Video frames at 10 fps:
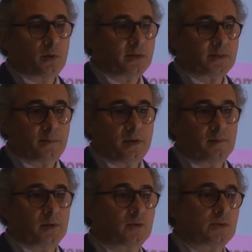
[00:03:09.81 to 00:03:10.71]
discipline
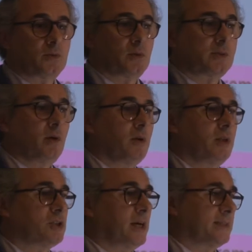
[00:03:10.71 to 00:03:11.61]
because it was
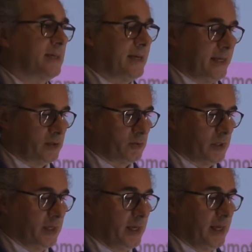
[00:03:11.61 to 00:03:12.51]
only child psychiatry.